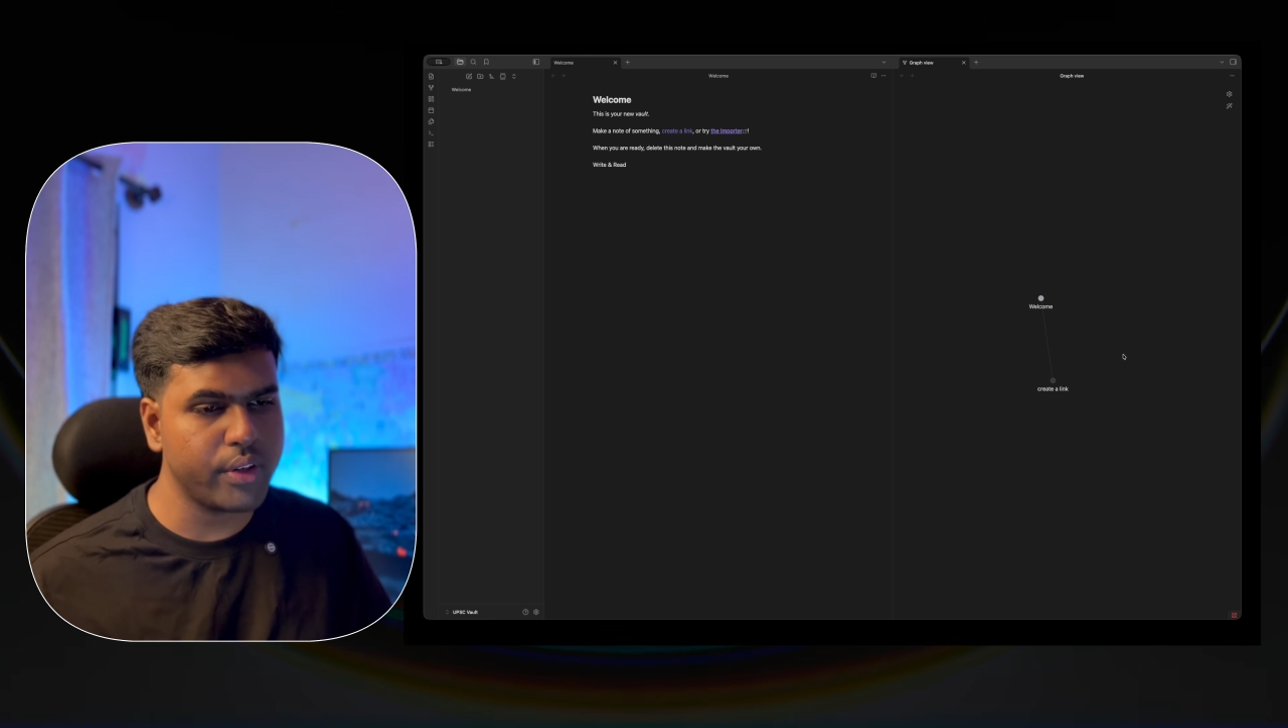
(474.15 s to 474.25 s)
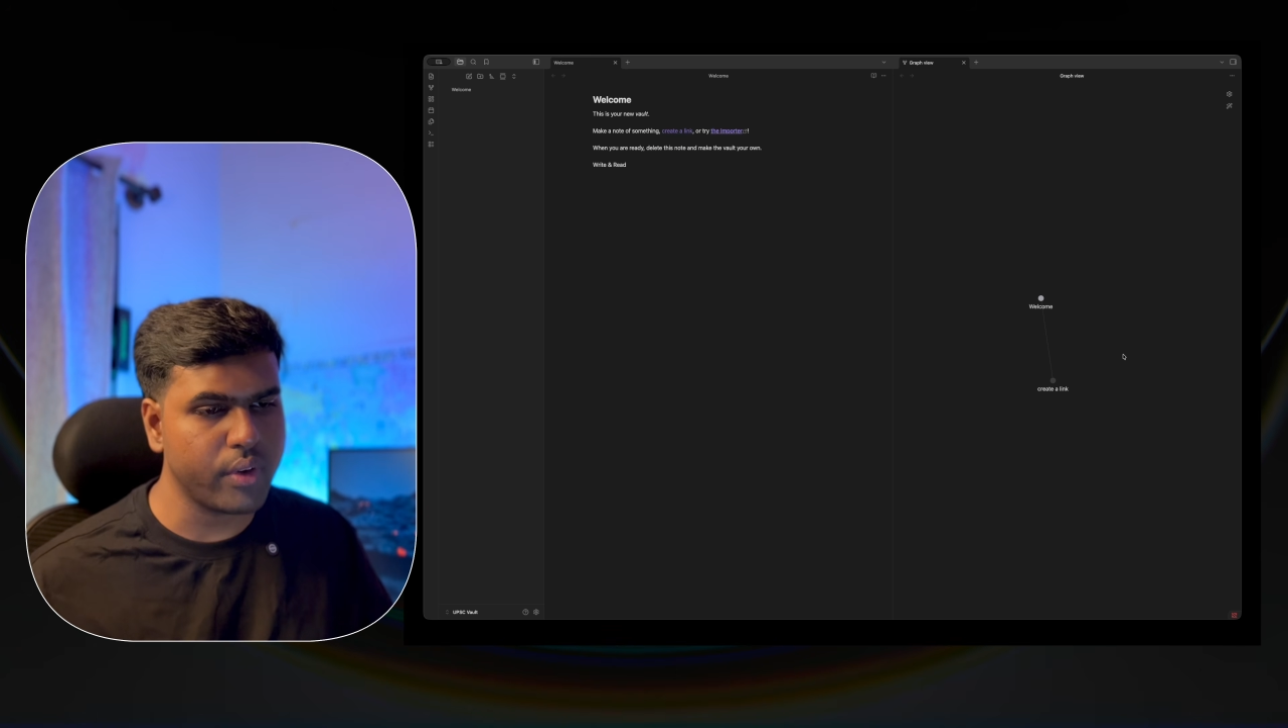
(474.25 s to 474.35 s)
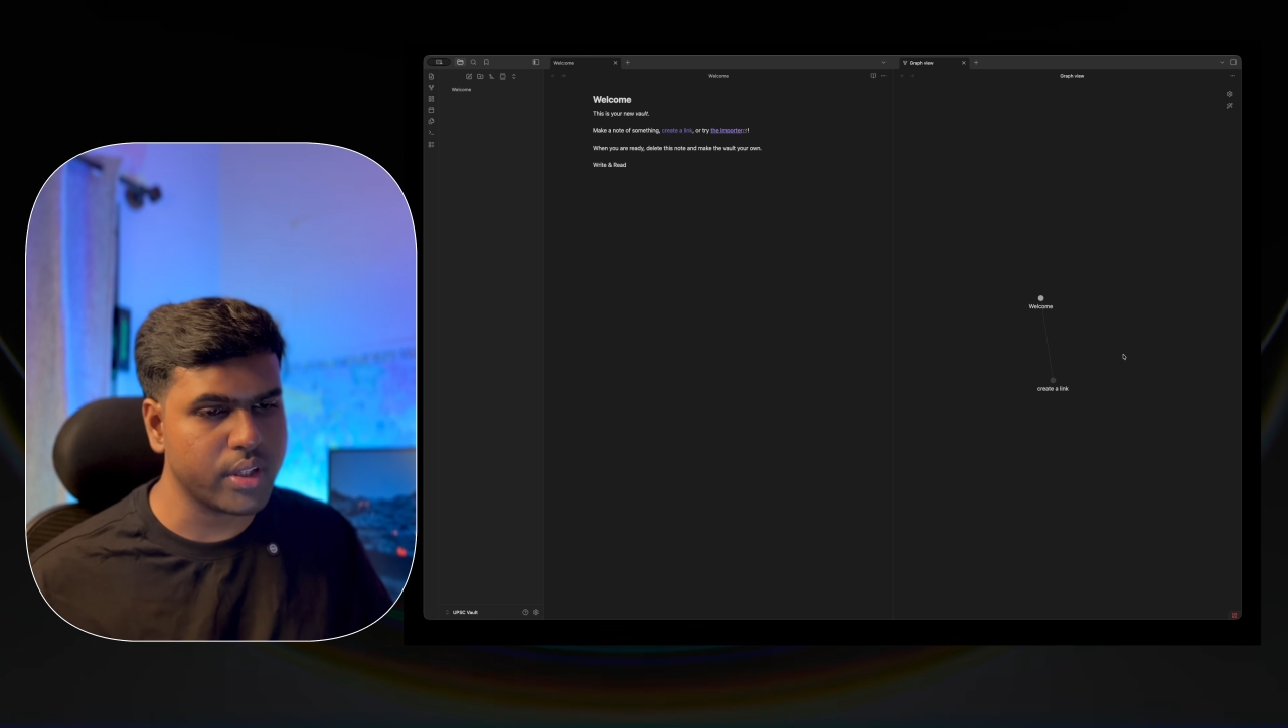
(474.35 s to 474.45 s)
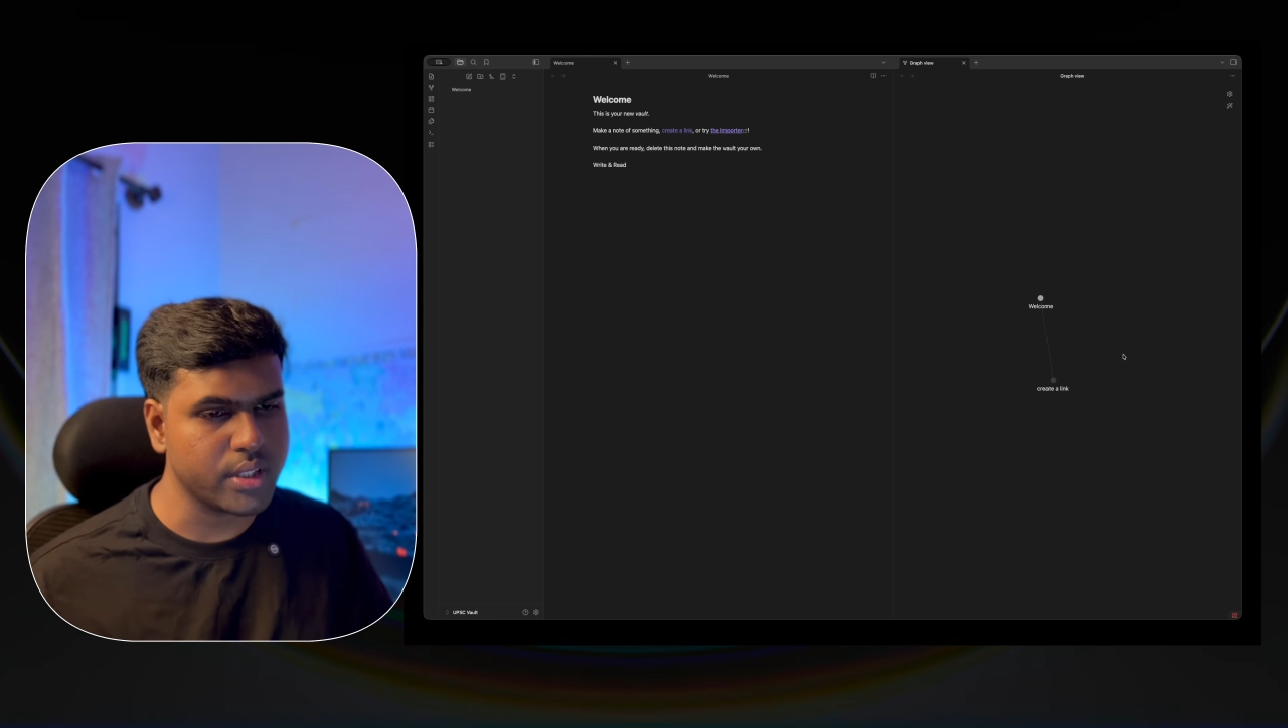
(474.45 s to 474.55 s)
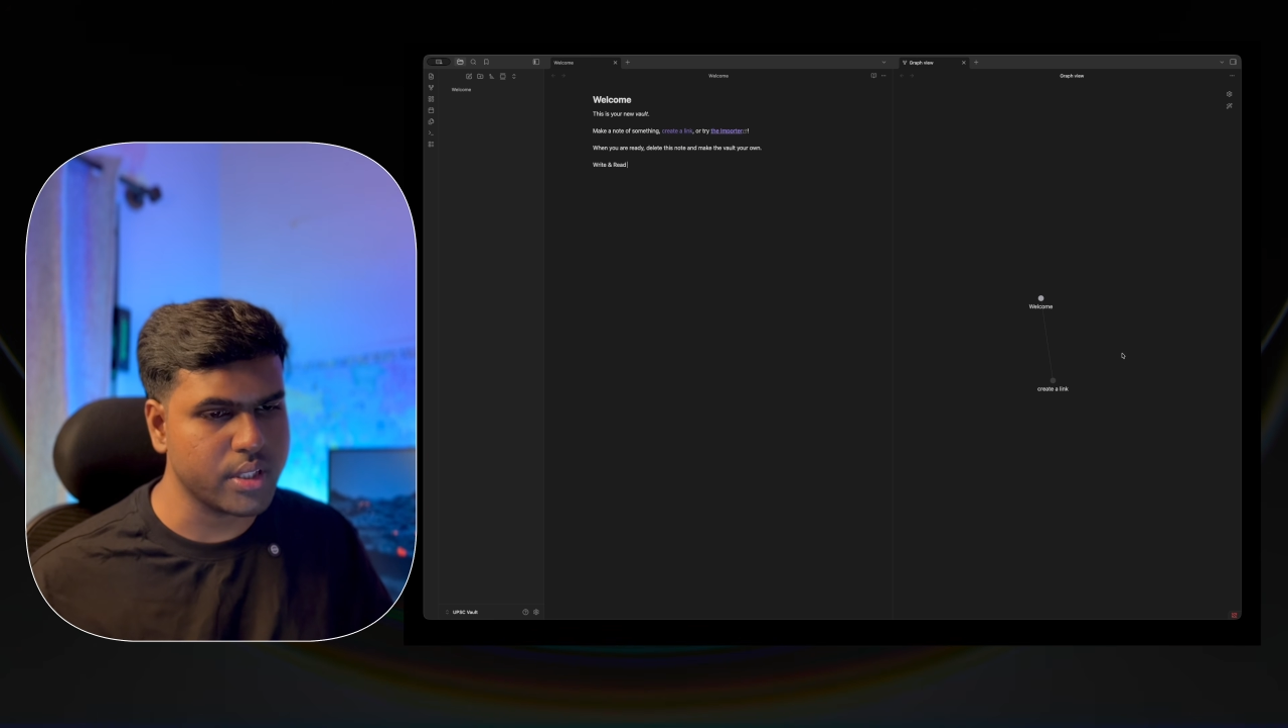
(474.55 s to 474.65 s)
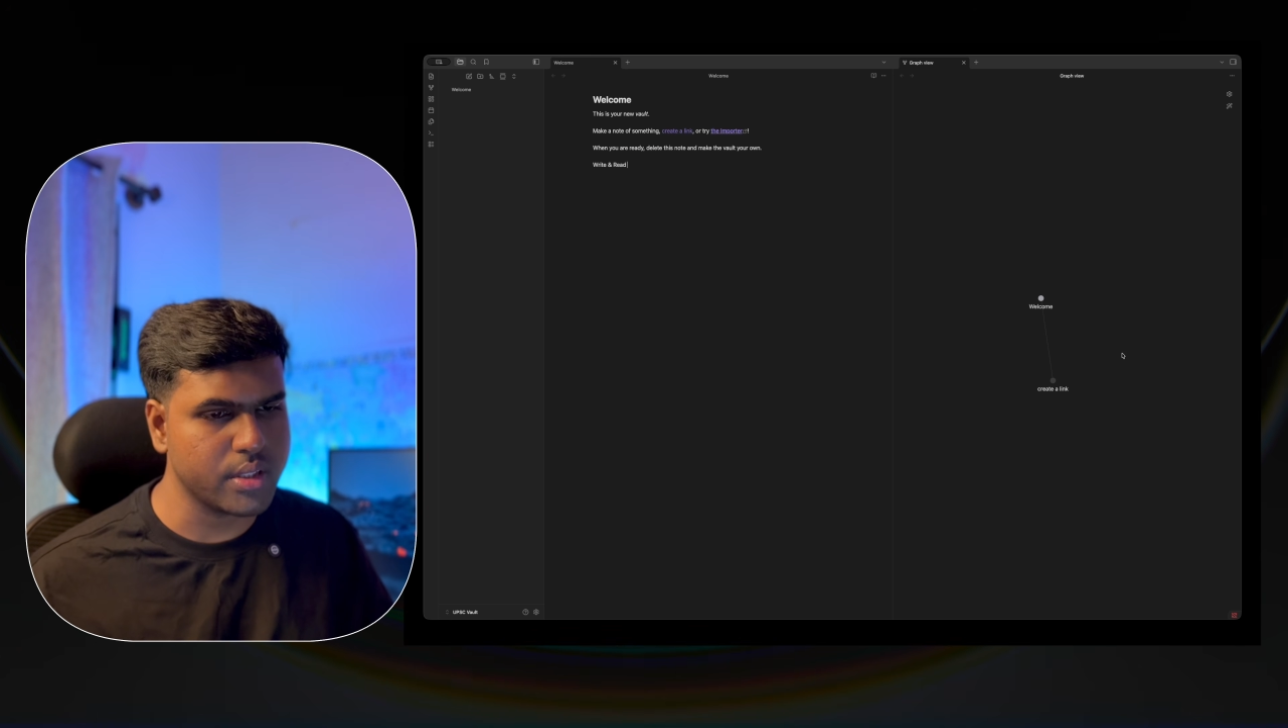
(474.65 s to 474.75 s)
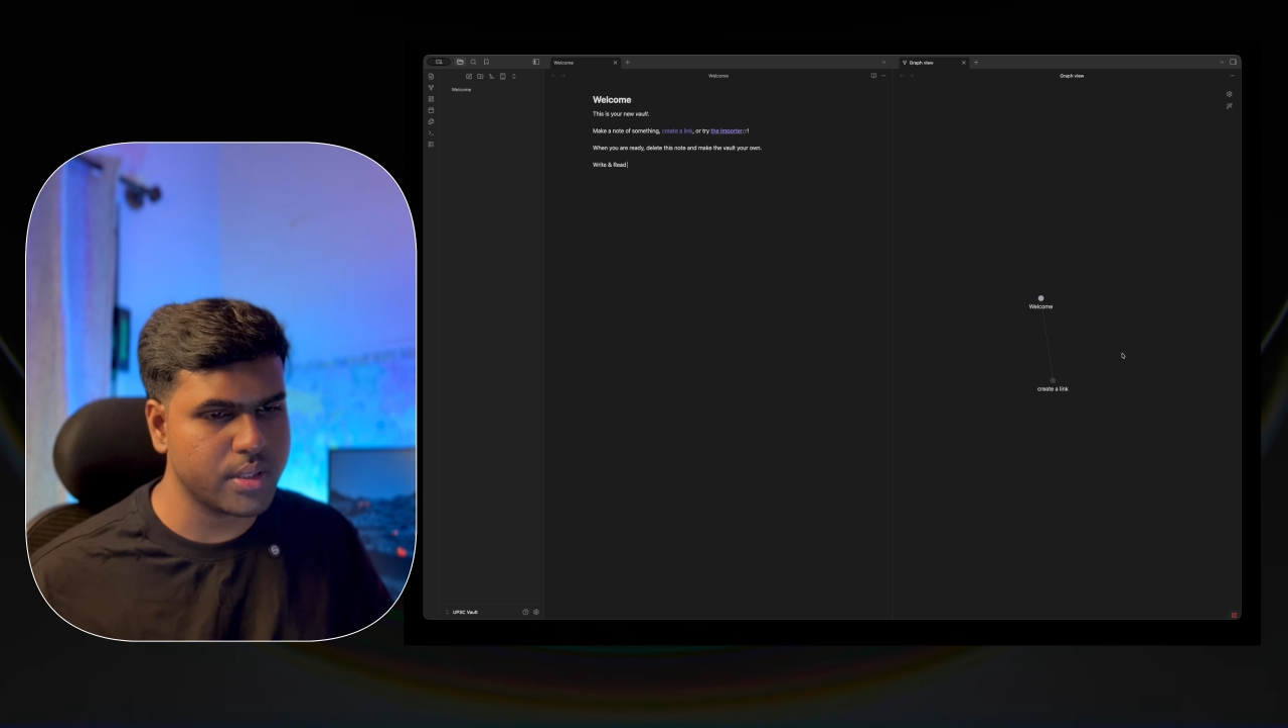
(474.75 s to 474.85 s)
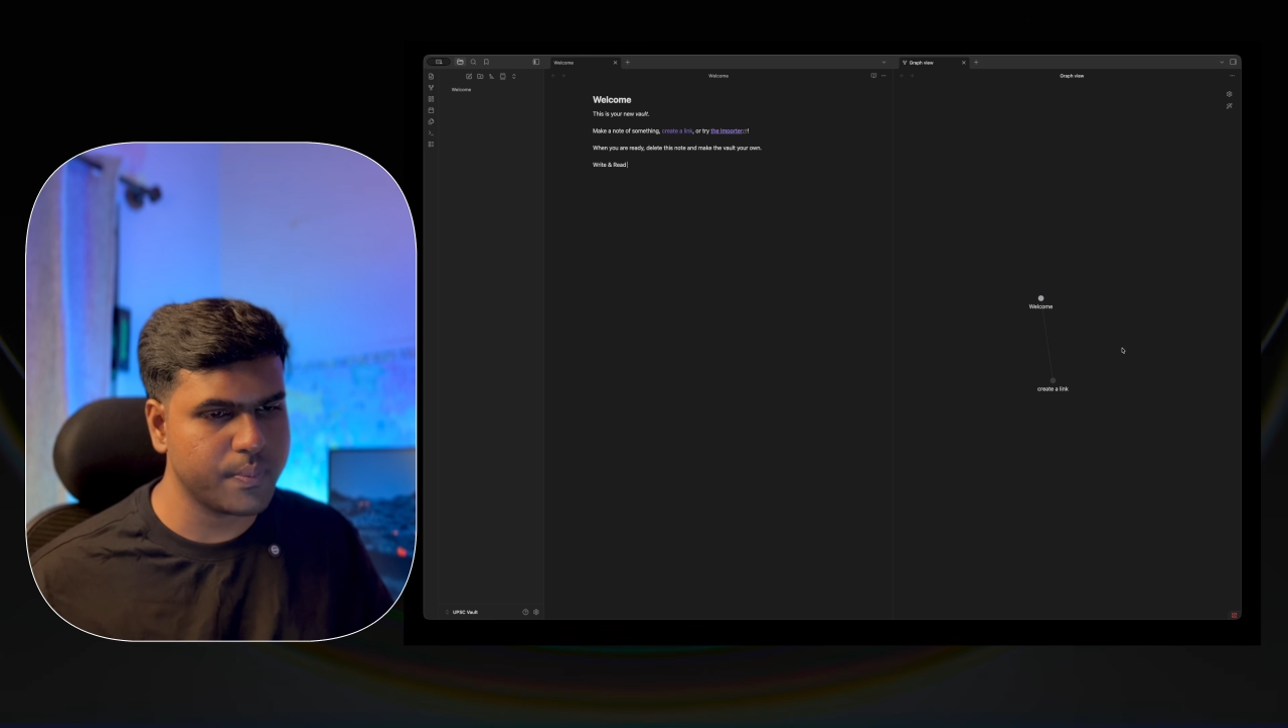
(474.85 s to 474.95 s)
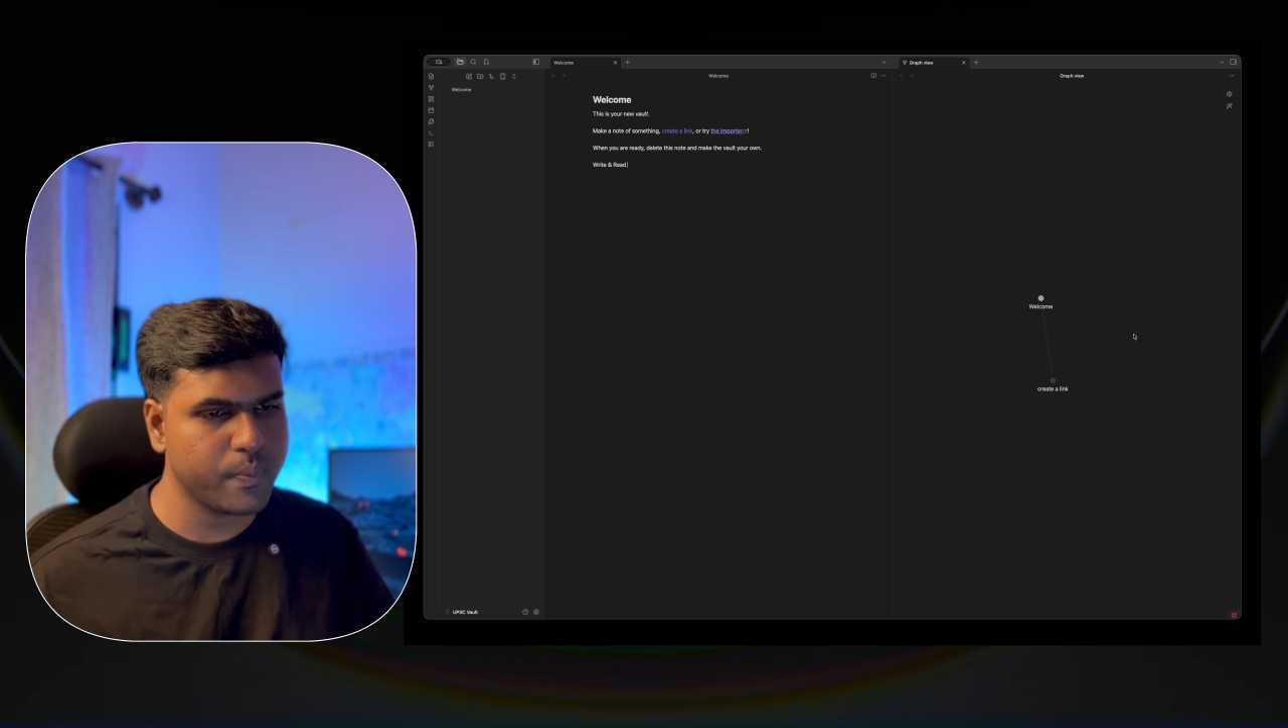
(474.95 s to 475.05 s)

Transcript: functions.